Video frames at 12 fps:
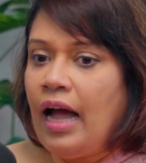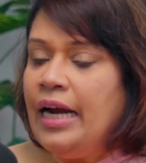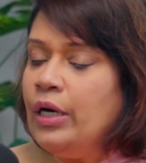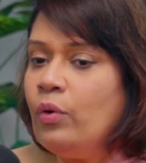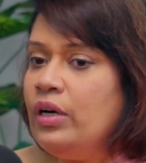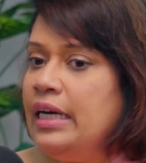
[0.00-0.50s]
I
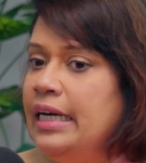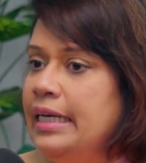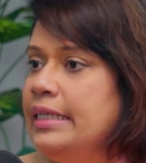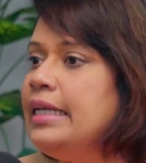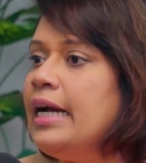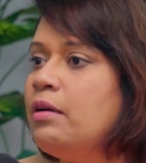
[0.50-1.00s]
don't
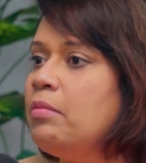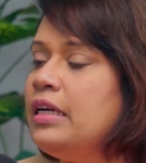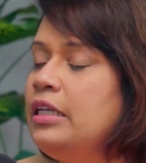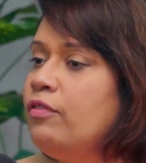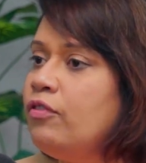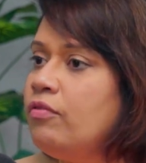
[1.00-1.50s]
need that
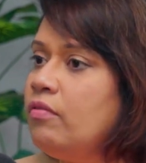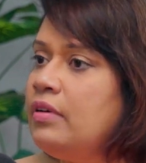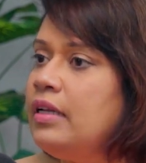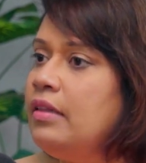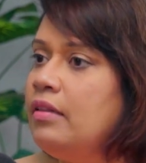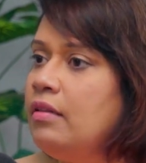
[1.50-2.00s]
money
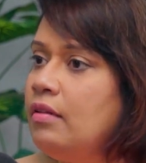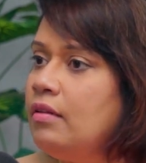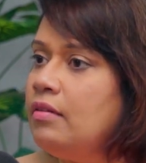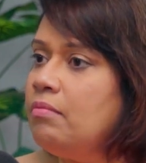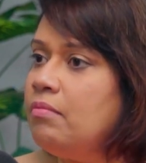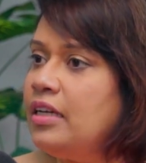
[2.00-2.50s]
till
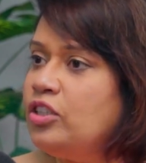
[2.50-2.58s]
my